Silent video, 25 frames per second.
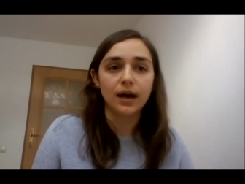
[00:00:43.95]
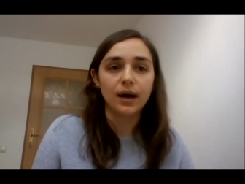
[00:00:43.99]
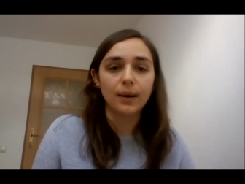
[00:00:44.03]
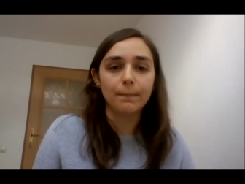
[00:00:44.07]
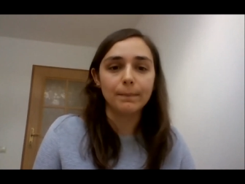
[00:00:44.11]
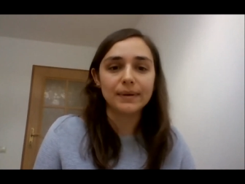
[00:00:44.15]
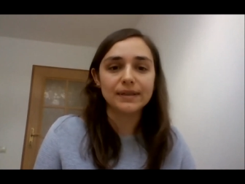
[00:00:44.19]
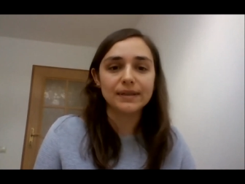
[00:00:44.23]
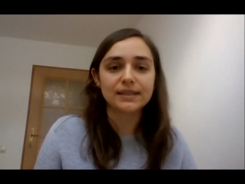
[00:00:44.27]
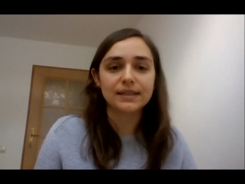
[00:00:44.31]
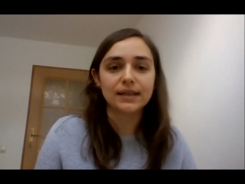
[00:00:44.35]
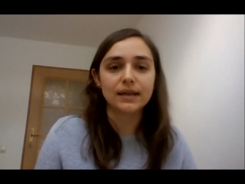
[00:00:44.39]

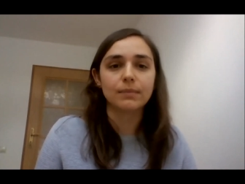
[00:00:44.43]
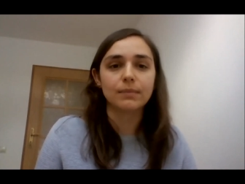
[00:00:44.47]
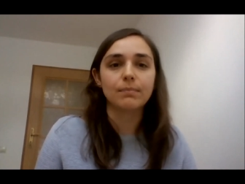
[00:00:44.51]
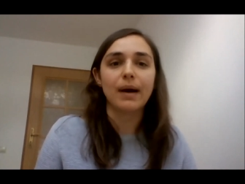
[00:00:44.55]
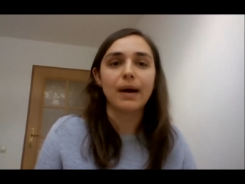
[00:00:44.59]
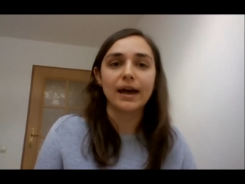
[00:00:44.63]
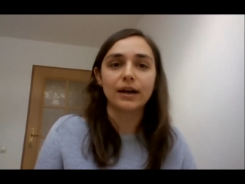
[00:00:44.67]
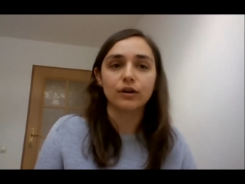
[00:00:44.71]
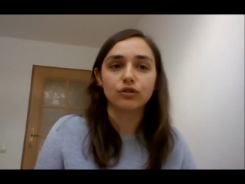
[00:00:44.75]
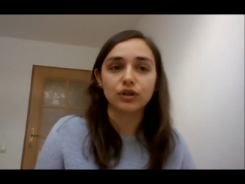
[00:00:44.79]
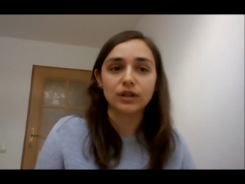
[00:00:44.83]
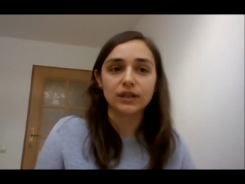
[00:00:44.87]
missing
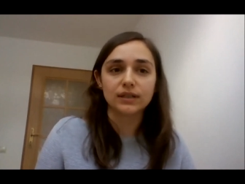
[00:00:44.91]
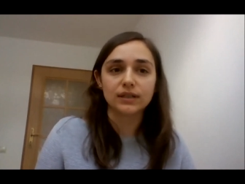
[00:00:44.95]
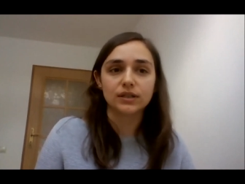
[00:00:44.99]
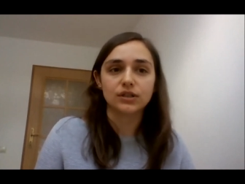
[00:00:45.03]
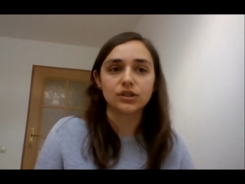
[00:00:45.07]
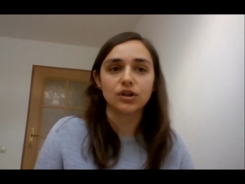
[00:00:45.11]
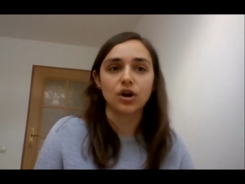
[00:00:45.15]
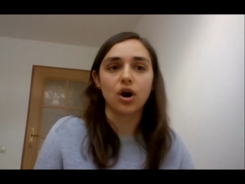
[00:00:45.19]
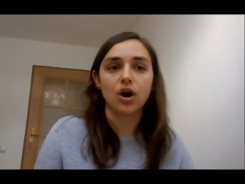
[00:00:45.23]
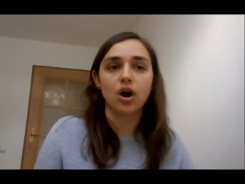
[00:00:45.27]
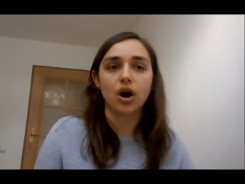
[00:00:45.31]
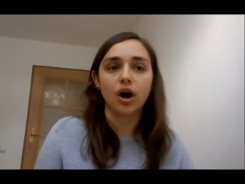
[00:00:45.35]

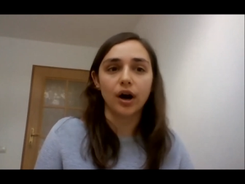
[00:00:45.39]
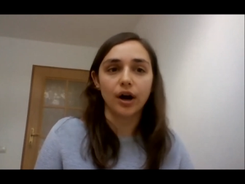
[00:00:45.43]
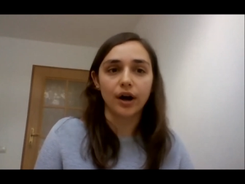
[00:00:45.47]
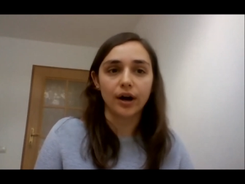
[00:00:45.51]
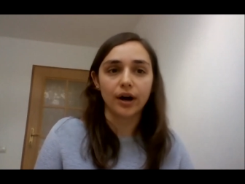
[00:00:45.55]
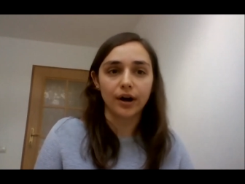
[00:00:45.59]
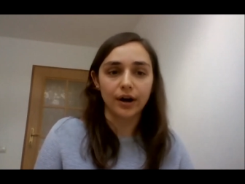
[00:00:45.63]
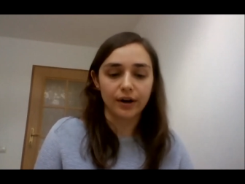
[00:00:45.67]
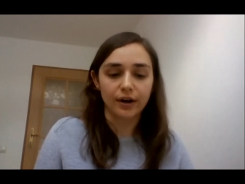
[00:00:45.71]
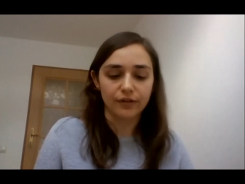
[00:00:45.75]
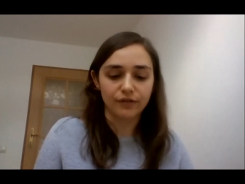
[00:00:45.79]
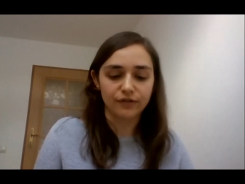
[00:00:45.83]
migrants
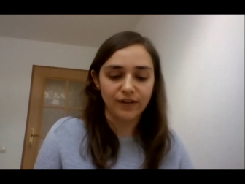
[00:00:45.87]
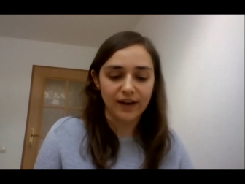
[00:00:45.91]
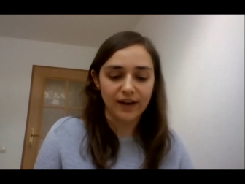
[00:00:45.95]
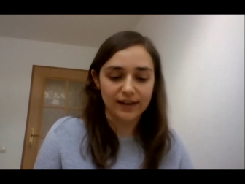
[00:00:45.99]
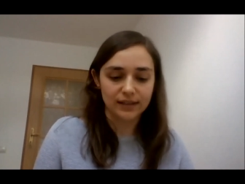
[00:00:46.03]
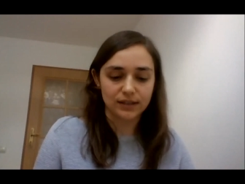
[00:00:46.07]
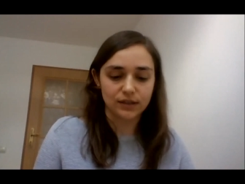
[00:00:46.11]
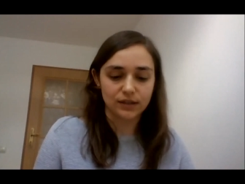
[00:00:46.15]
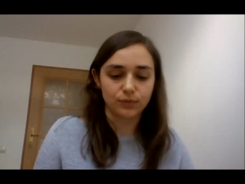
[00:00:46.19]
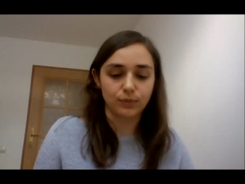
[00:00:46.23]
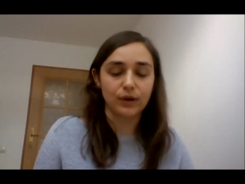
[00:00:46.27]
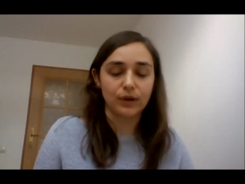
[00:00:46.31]
are facing
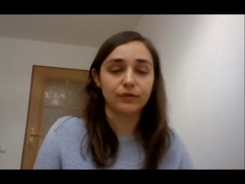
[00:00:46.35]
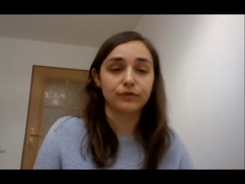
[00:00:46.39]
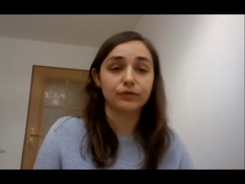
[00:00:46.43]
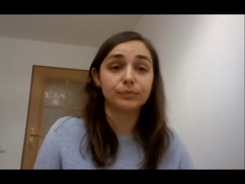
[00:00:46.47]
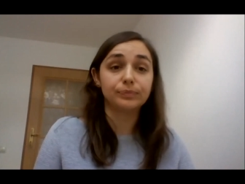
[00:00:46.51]
faced with.